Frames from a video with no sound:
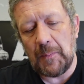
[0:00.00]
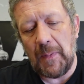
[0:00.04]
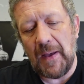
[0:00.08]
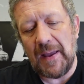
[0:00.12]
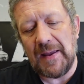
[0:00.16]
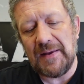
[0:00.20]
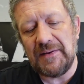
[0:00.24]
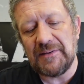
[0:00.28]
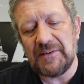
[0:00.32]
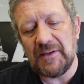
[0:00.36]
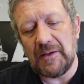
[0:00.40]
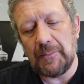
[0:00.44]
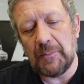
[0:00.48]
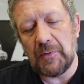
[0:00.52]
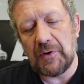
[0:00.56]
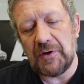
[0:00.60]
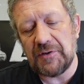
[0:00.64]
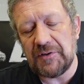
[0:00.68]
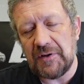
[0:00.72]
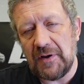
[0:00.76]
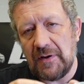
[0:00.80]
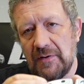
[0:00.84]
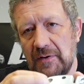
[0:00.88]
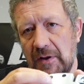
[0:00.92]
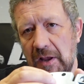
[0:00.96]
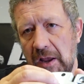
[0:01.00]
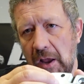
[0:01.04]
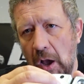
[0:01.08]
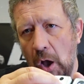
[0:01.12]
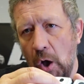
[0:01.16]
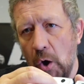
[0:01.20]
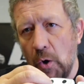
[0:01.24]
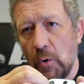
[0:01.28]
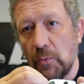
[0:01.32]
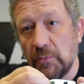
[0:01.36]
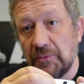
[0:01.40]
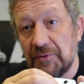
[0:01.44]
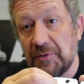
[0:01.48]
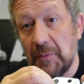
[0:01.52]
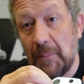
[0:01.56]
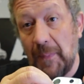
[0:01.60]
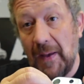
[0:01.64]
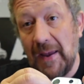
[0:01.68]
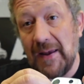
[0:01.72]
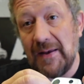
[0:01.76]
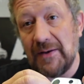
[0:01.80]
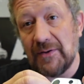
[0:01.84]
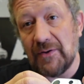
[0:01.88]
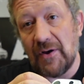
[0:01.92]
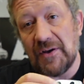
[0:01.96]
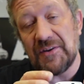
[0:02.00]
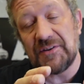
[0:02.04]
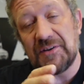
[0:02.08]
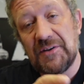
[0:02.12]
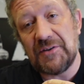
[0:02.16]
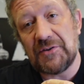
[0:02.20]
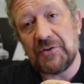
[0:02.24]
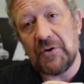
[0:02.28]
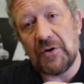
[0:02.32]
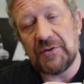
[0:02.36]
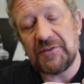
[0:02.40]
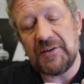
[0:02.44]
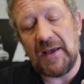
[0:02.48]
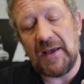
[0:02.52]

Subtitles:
painting, because it holds the paint nice because it's got a